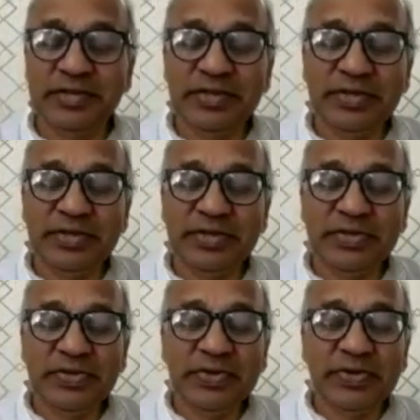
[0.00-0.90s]

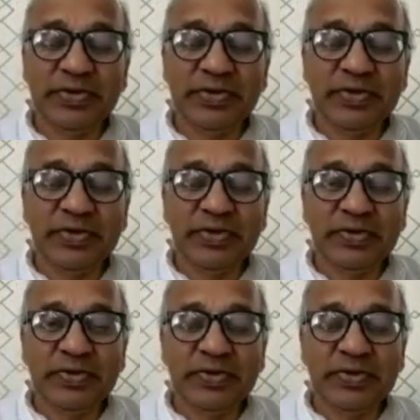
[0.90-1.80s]

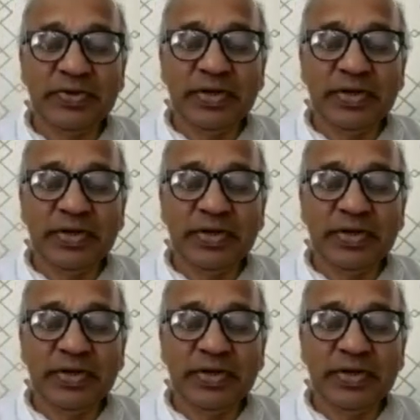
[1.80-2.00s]
Nothing is said.